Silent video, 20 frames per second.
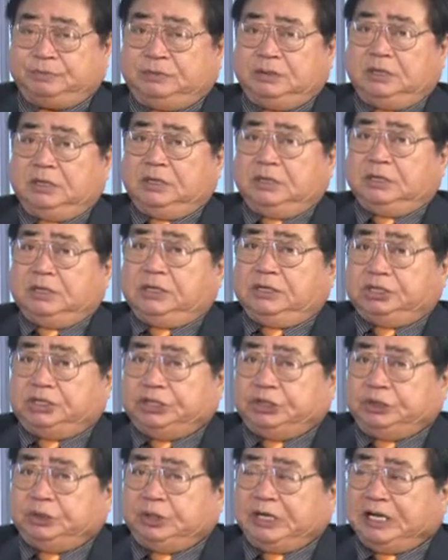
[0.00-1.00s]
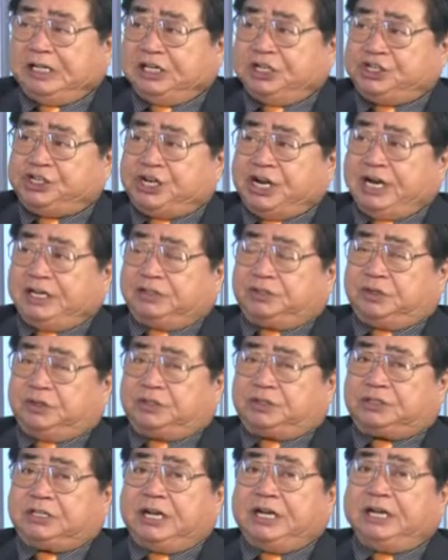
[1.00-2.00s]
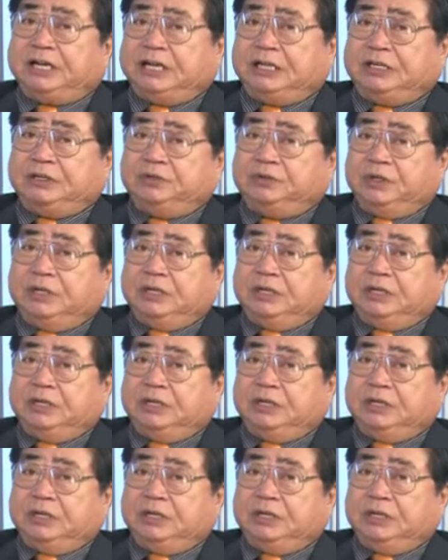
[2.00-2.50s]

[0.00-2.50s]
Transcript: You go right. Did you get a chance to study,